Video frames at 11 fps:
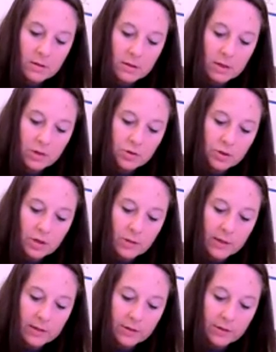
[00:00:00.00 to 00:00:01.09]
And draw,
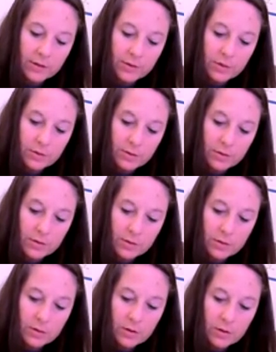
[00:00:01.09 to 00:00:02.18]
I don't know,
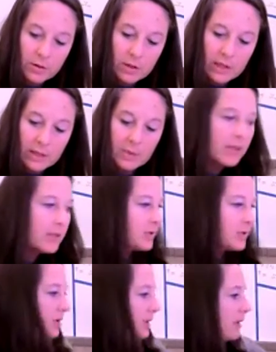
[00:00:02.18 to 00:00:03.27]
how many lines do
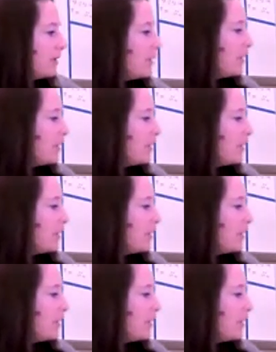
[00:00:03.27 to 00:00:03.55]
you need?